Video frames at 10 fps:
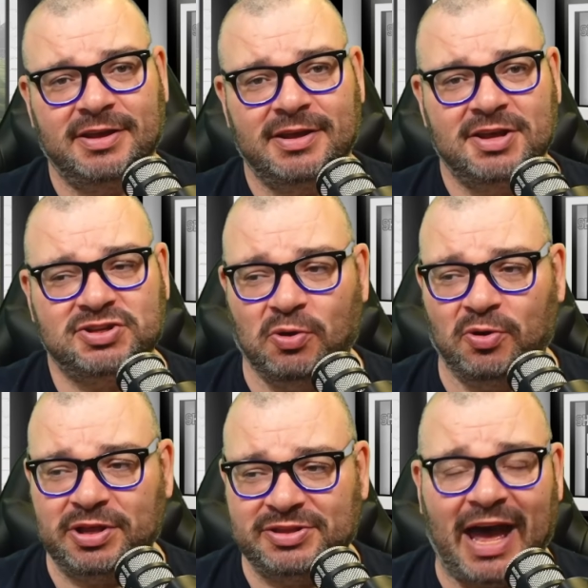
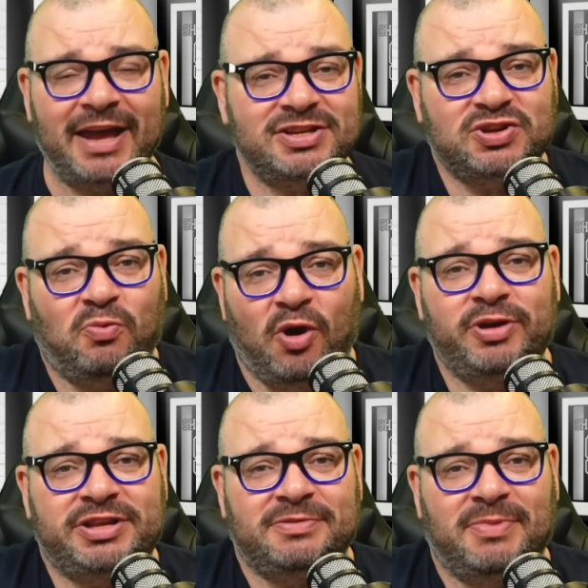So that is a
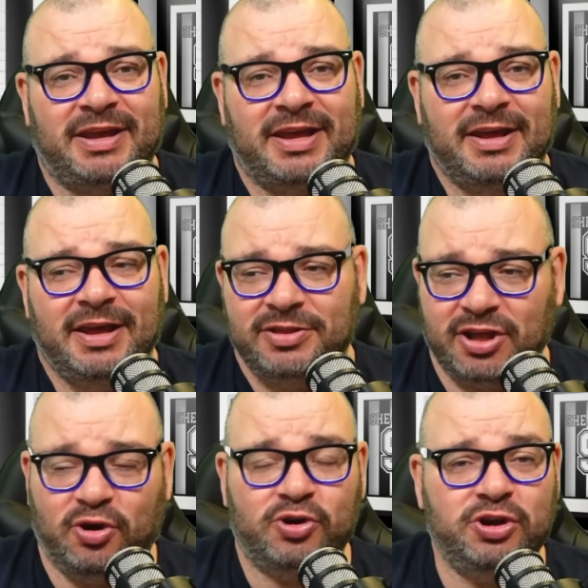worry to me. The
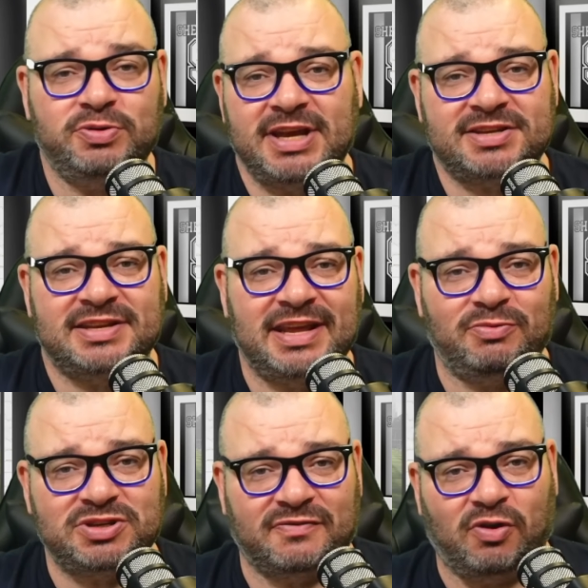good news yesterday
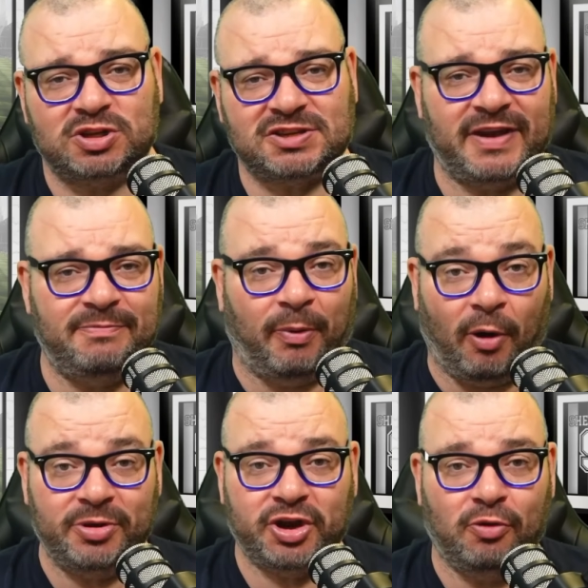was, of course, Sven
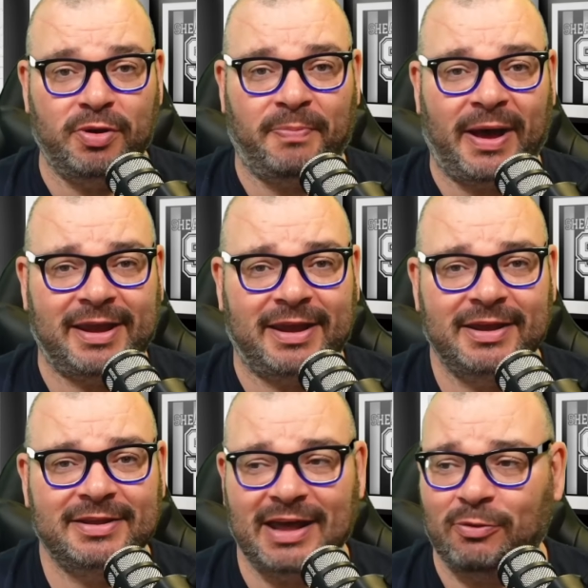Botman coming back.
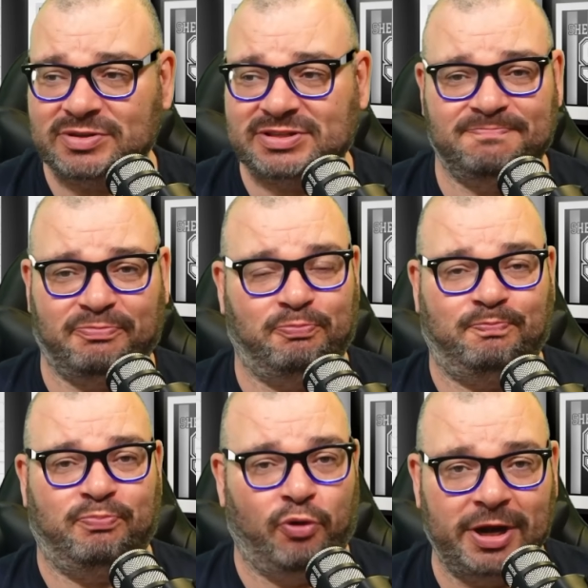That was
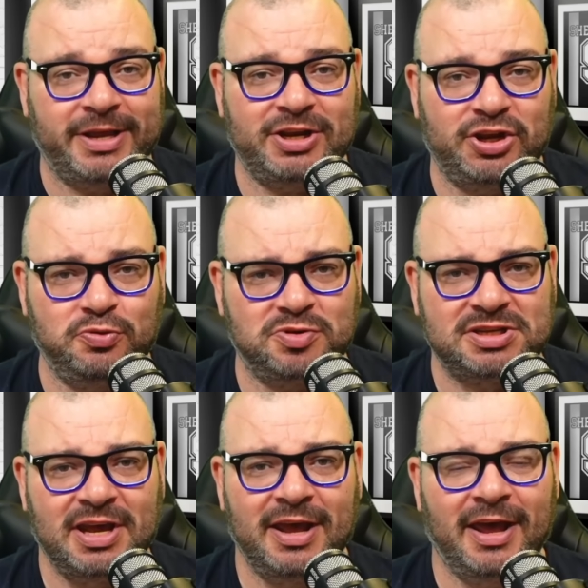brilliant news.
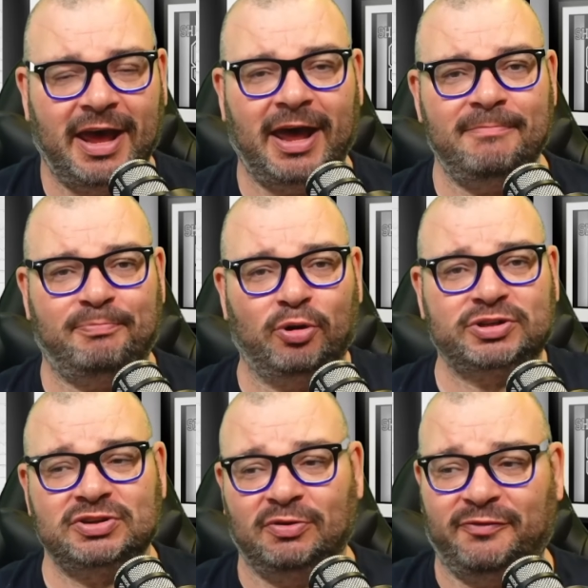But
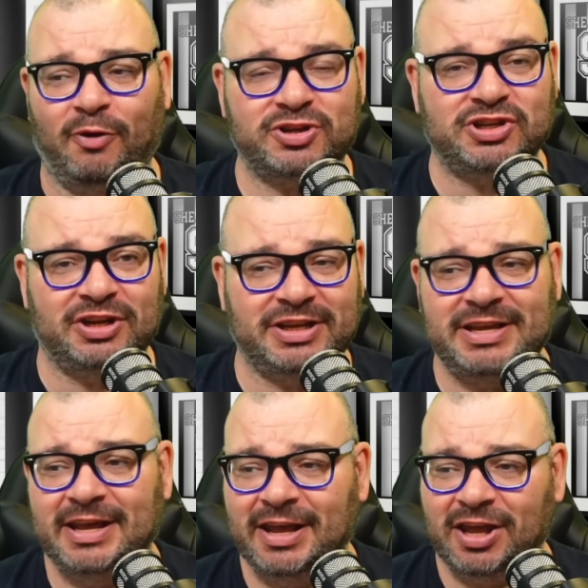unfortunately,
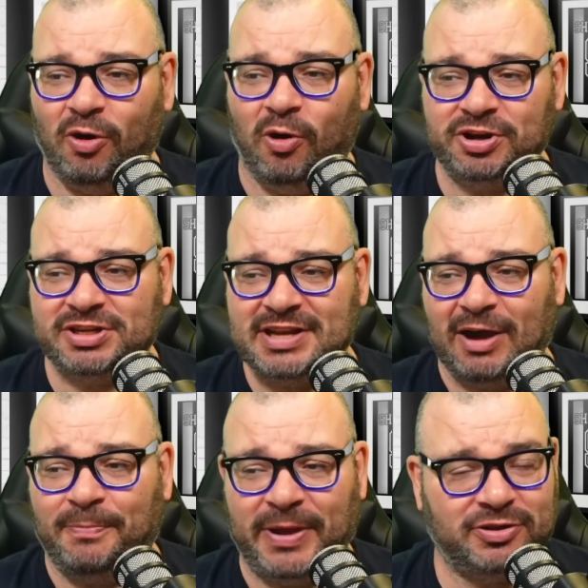Gordon has
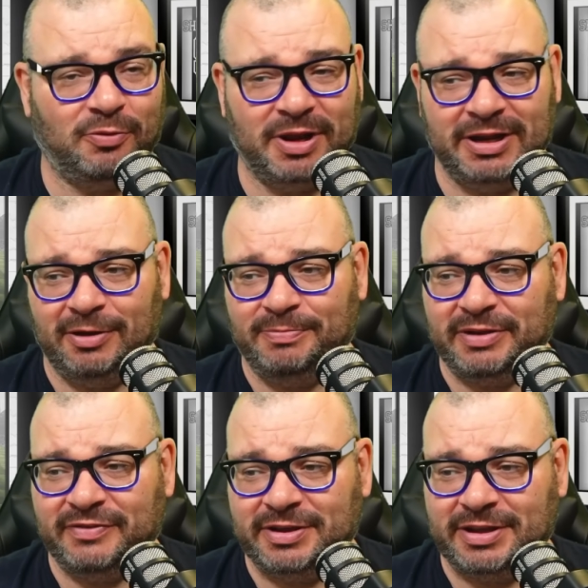now picked up a little bit
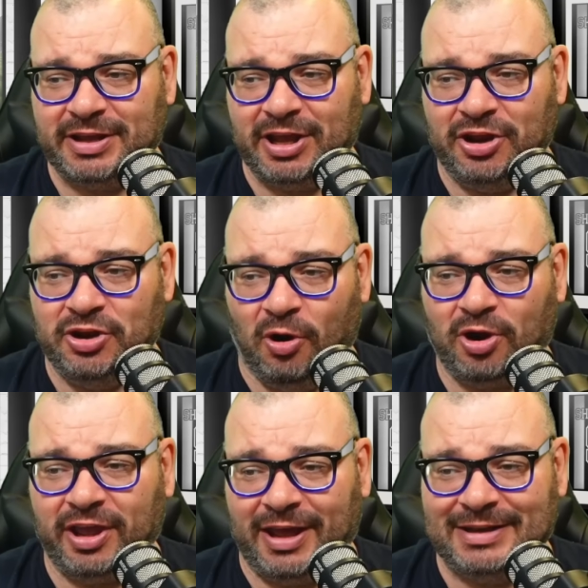of a
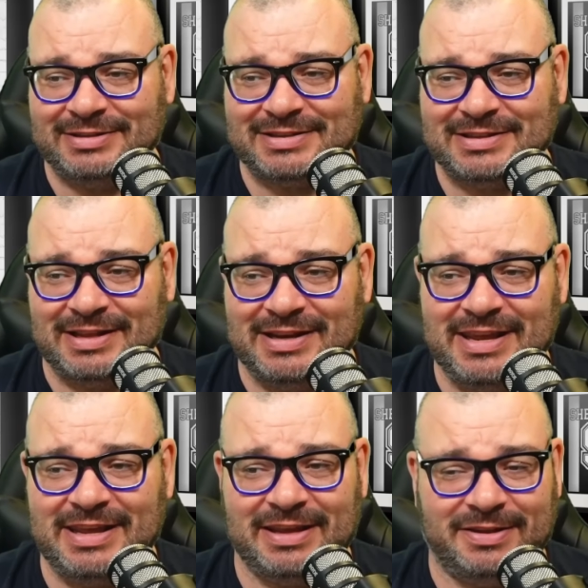knock, and the
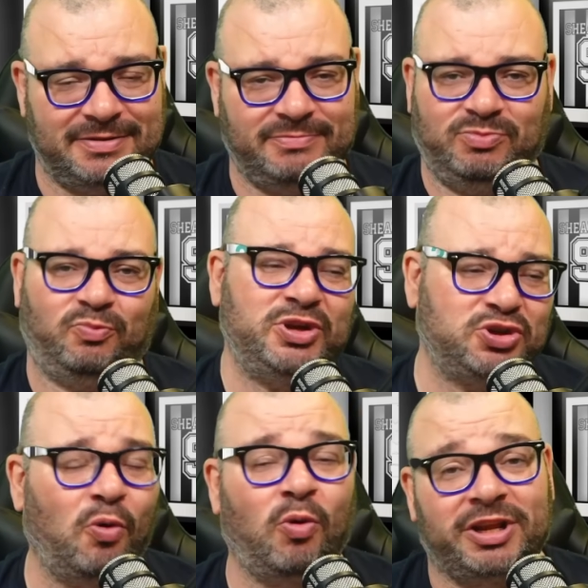knee, we
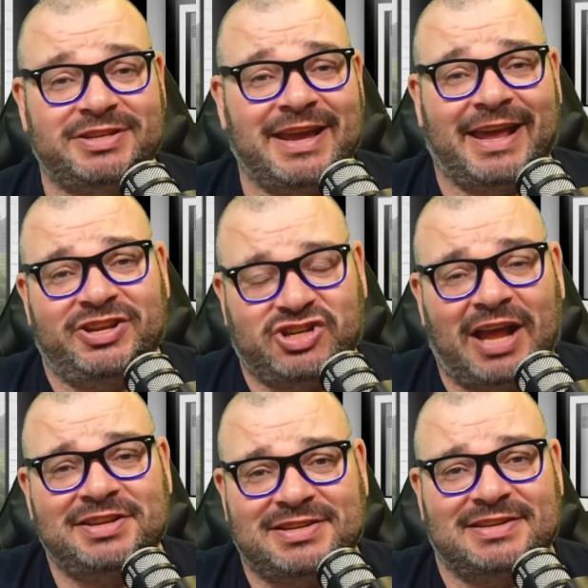don't want to take any
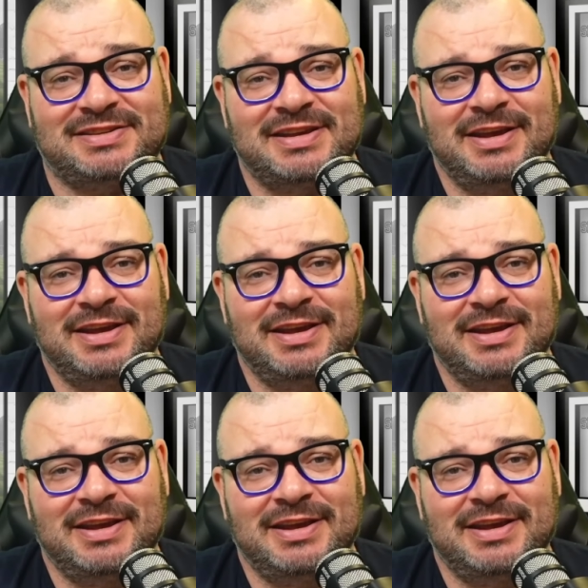chances